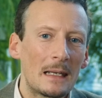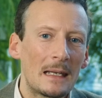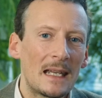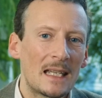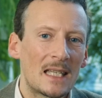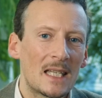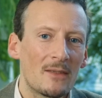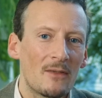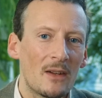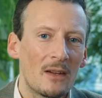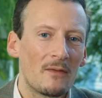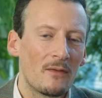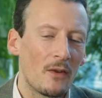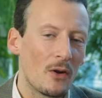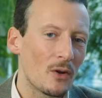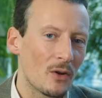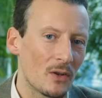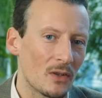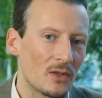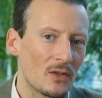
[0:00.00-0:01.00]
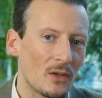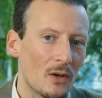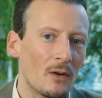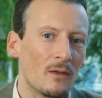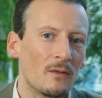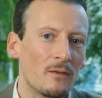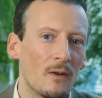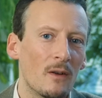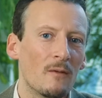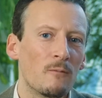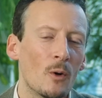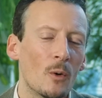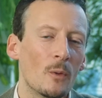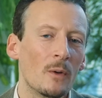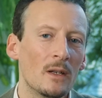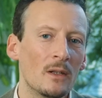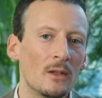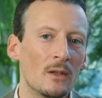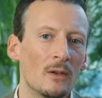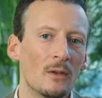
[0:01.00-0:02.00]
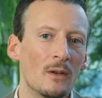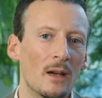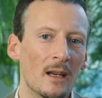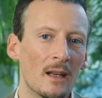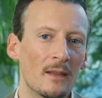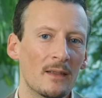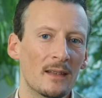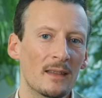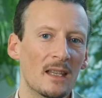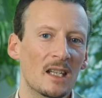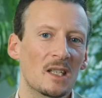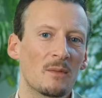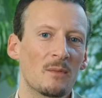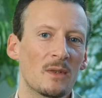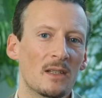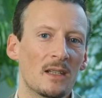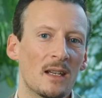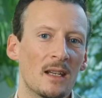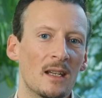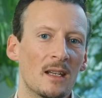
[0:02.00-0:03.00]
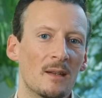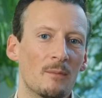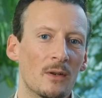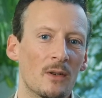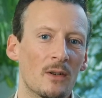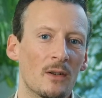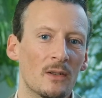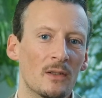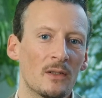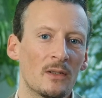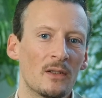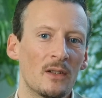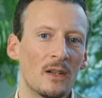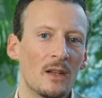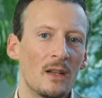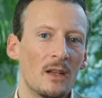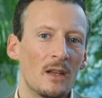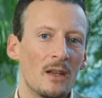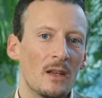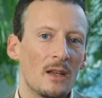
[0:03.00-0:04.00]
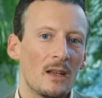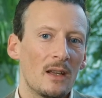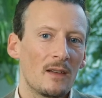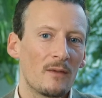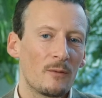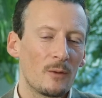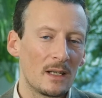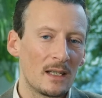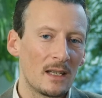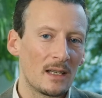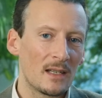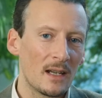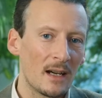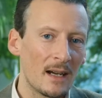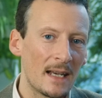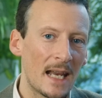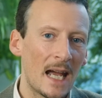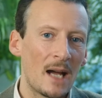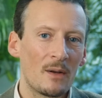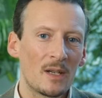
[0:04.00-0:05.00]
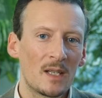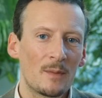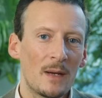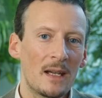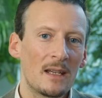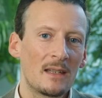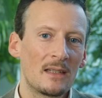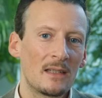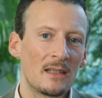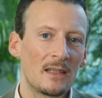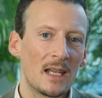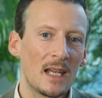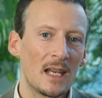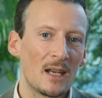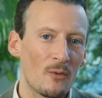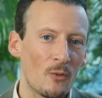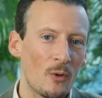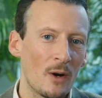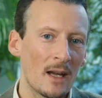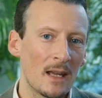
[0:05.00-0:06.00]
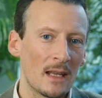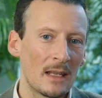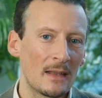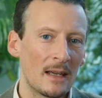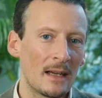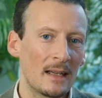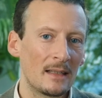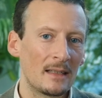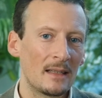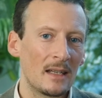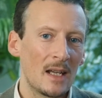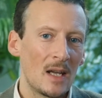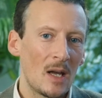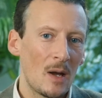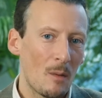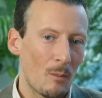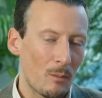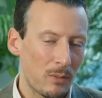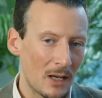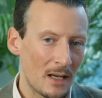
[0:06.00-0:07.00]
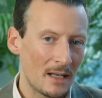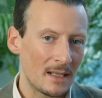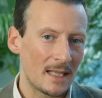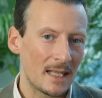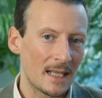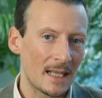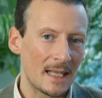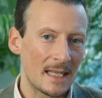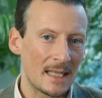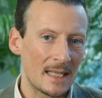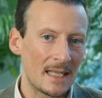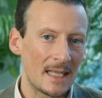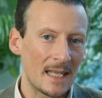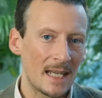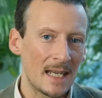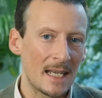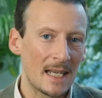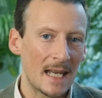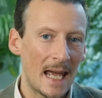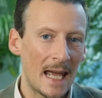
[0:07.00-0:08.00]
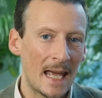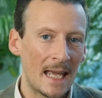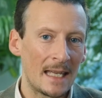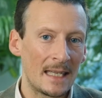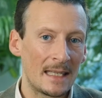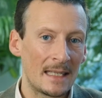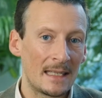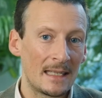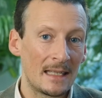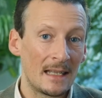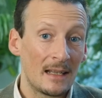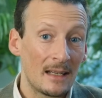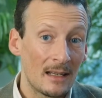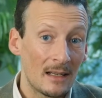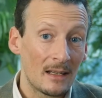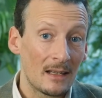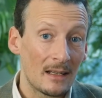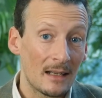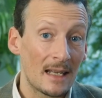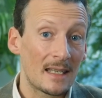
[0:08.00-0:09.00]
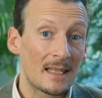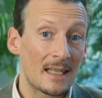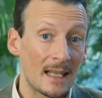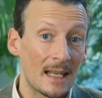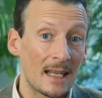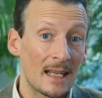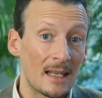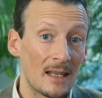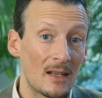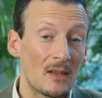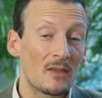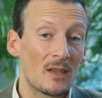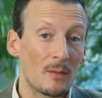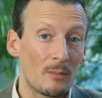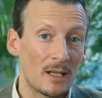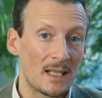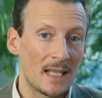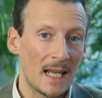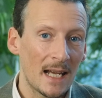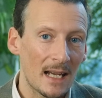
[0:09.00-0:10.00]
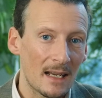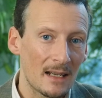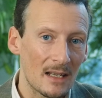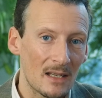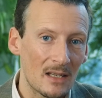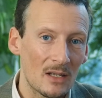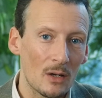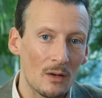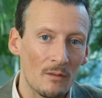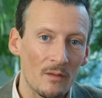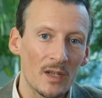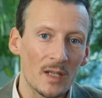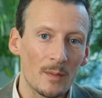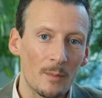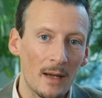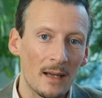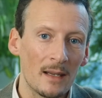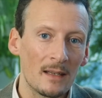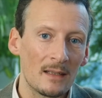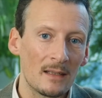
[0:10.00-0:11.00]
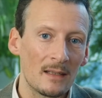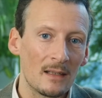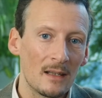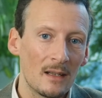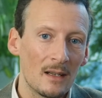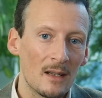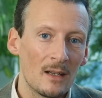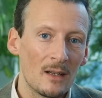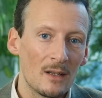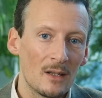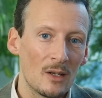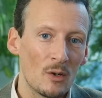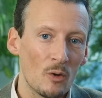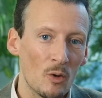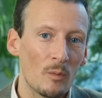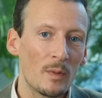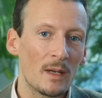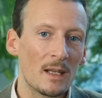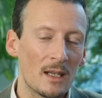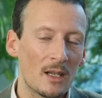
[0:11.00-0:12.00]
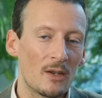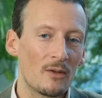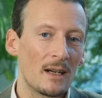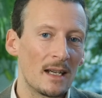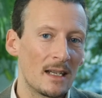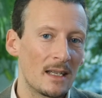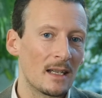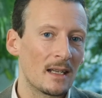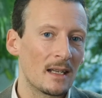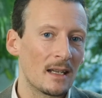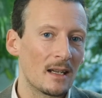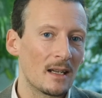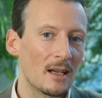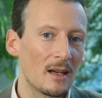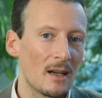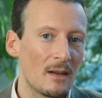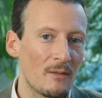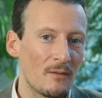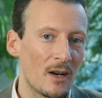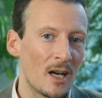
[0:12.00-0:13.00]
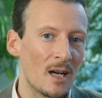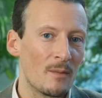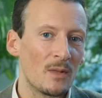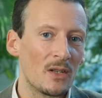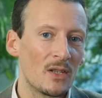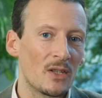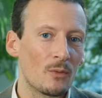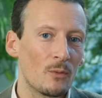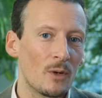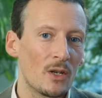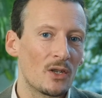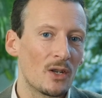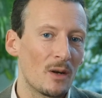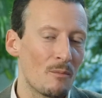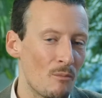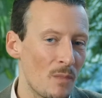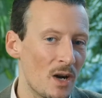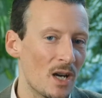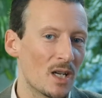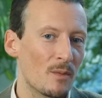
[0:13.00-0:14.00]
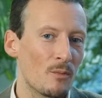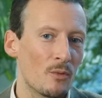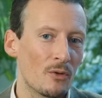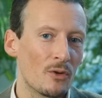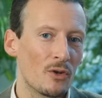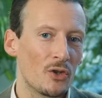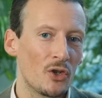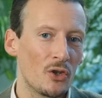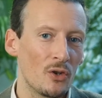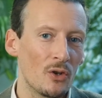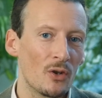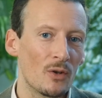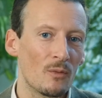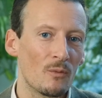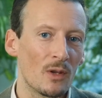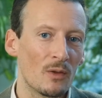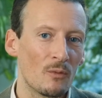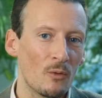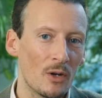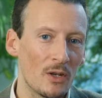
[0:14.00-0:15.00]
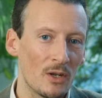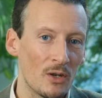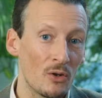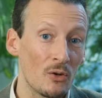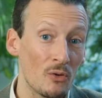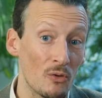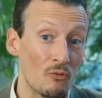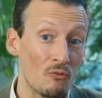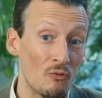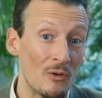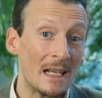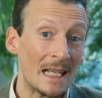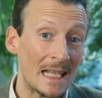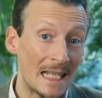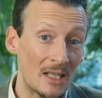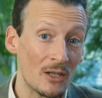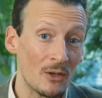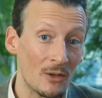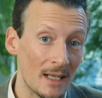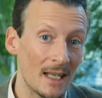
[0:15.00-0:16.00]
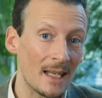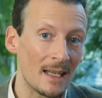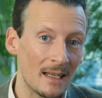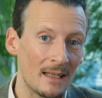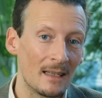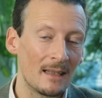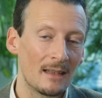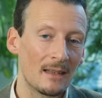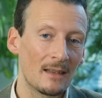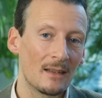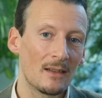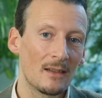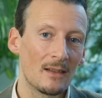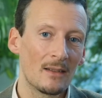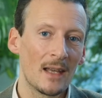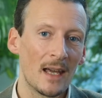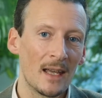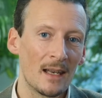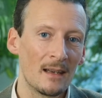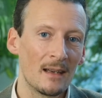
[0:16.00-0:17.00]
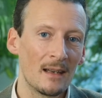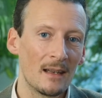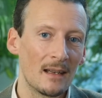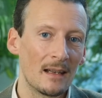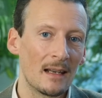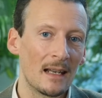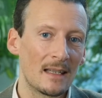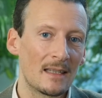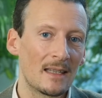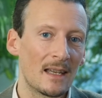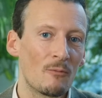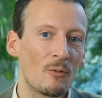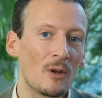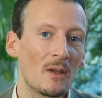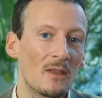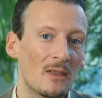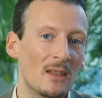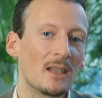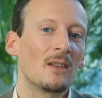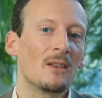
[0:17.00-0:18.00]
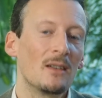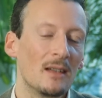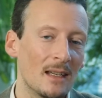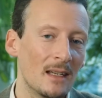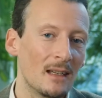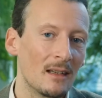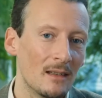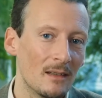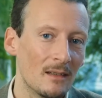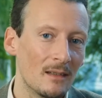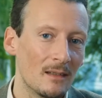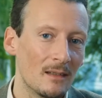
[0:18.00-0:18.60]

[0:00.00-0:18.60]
less of a focus of what we do, and I think that's a mistake, because if we design our spaces in a way that planting is seen as, let's say, the protagonist of the space, you will be creating environments which are much more in tune with what you really do need than, let's say, what you think you need.